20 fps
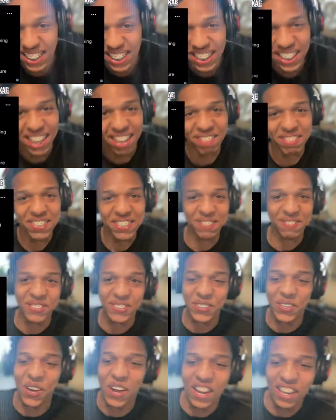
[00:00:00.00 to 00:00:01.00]
Gave some
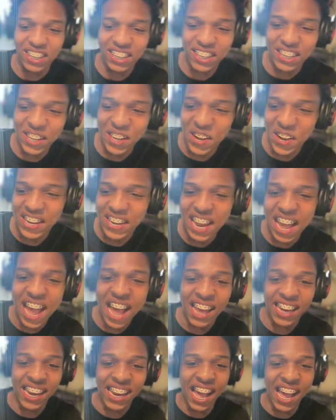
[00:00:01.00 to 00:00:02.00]
chocolate. Yo,
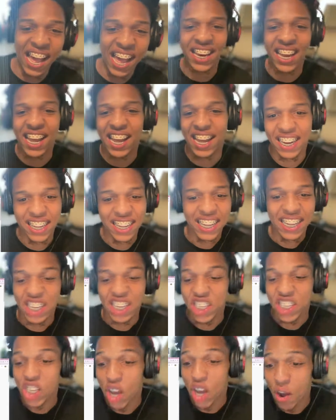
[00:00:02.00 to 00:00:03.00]
nah.
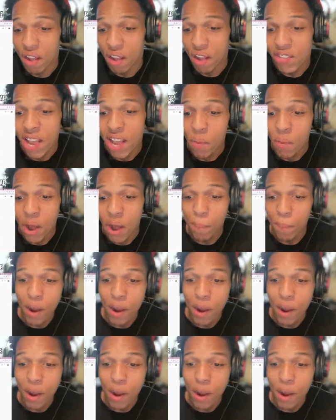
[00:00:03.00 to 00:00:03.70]
Yo, if y'all want